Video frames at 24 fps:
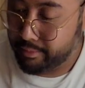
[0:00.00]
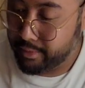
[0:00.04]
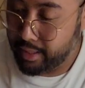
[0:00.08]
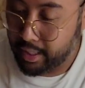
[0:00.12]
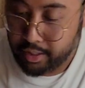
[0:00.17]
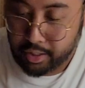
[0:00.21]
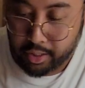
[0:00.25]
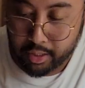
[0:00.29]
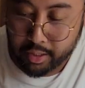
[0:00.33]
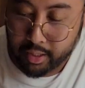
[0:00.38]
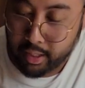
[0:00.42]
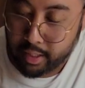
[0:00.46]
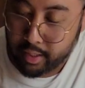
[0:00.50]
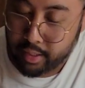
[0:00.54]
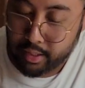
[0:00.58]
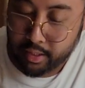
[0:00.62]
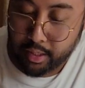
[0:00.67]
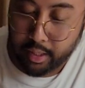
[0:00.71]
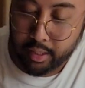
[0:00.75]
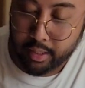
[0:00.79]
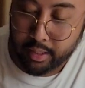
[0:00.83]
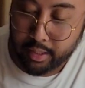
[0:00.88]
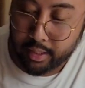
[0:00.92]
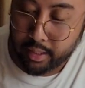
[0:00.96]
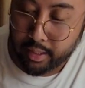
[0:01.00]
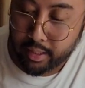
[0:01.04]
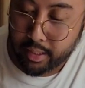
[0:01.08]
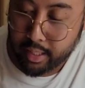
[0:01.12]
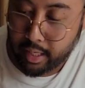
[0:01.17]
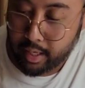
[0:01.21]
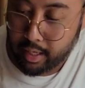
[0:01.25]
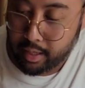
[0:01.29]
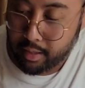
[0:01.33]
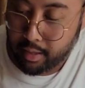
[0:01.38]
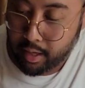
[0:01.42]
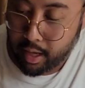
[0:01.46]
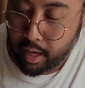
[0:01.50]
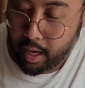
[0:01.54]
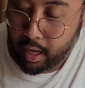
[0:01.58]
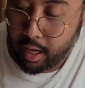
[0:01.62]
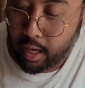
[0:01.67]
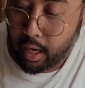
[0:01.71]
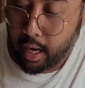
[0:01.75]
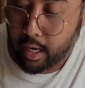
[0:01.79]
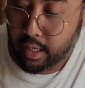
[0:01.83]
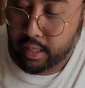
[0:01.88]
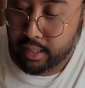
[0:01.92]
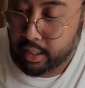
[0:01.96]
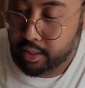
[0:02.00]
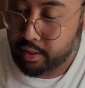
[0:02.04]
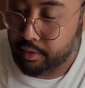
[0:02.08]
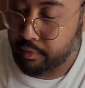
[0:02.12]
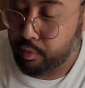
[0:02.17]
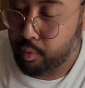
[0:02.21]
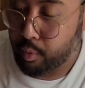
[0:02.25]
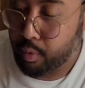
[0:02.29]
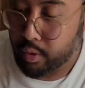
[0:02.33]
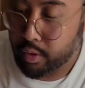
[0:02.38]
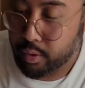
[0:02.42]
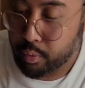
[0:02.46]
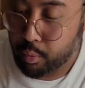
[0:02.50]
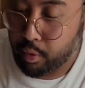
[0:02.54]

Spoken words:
It's insane. And Ice Age, of course,